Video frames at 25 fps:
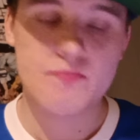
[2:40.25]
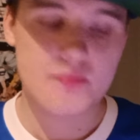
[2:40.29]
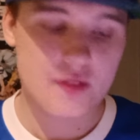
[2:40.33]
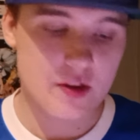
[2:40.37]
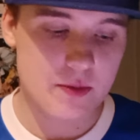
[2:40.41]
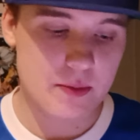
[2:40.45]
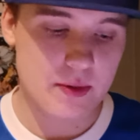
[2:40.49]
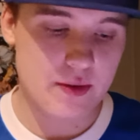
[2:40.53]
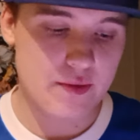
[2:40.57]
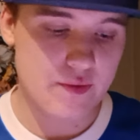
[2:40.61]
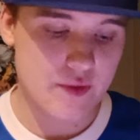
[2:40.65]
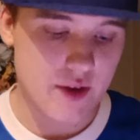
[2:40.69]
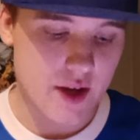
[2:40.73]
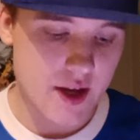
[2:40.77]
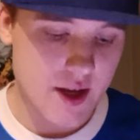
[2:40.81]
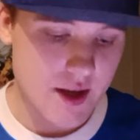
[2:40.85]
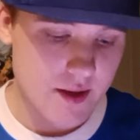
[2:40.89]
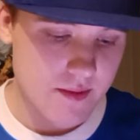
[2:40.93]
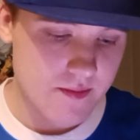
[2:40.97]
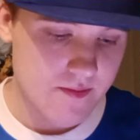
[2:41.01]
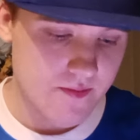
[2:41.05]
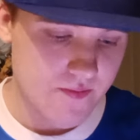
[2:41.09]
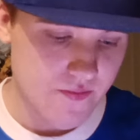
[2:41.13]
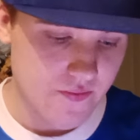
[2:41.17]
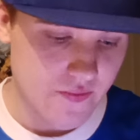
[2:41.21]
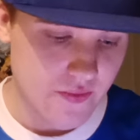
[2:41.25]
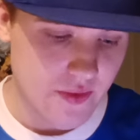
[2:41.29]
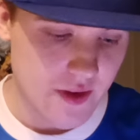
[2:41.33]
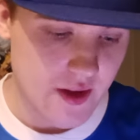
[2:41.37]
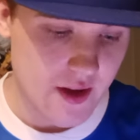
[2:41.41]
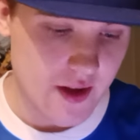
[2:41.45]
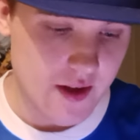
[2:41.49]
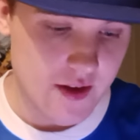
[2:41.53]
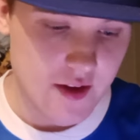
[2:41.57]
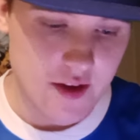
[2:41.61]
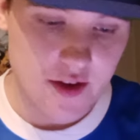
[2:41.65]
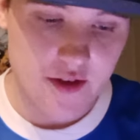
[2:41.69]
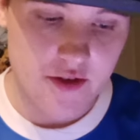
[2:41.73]
to be fair.
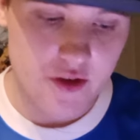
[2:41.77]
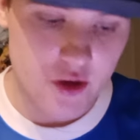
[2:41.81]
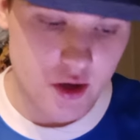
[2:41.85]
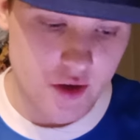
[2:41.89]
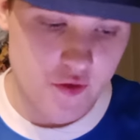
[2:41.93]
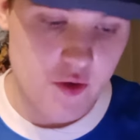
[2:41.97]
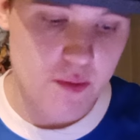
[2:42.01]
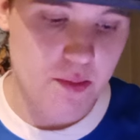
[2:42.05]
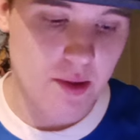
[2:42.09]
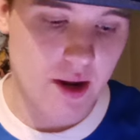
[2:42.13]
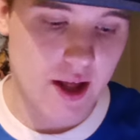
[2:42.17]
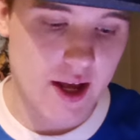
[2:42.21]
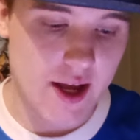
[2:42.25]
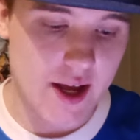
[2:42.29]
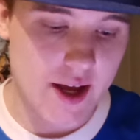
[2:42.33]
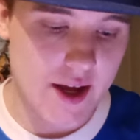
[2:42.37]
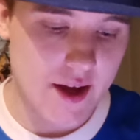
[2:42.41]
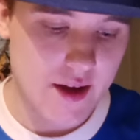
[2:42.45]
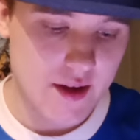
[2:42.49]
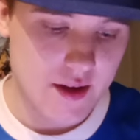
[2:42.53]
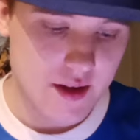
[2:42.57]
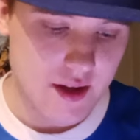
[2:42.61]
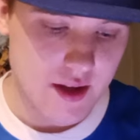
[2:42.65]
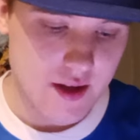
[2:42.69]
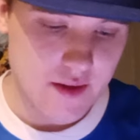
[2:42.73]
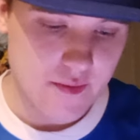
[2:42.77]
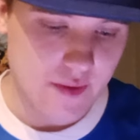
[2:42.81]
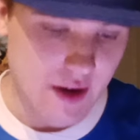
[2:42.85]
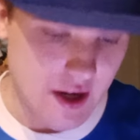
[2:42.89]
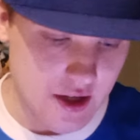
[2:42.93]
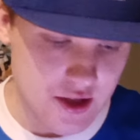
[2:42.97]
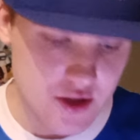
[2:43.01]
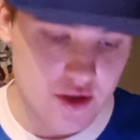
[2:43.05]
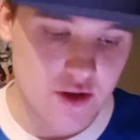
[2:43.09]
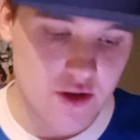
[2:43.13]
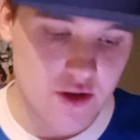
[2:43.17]
This is another player that I